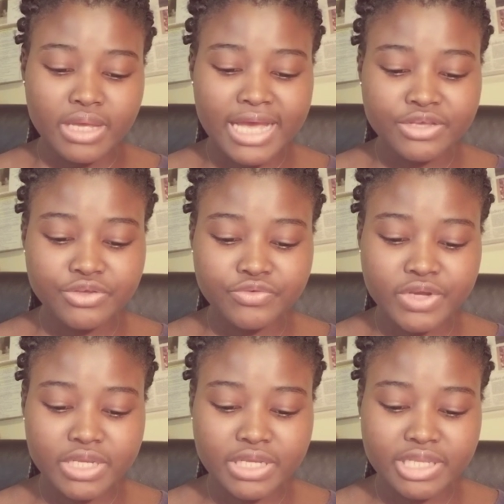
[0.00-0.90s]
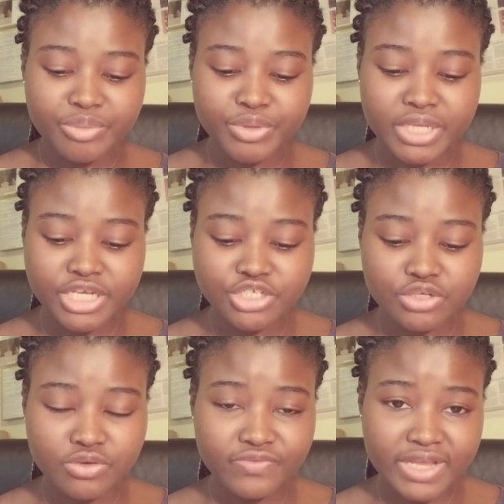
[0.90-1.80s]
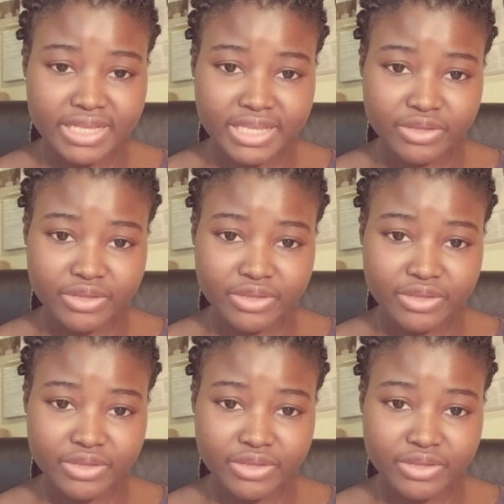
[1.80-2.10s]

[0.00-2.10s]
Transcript: Accurate interpretation of data,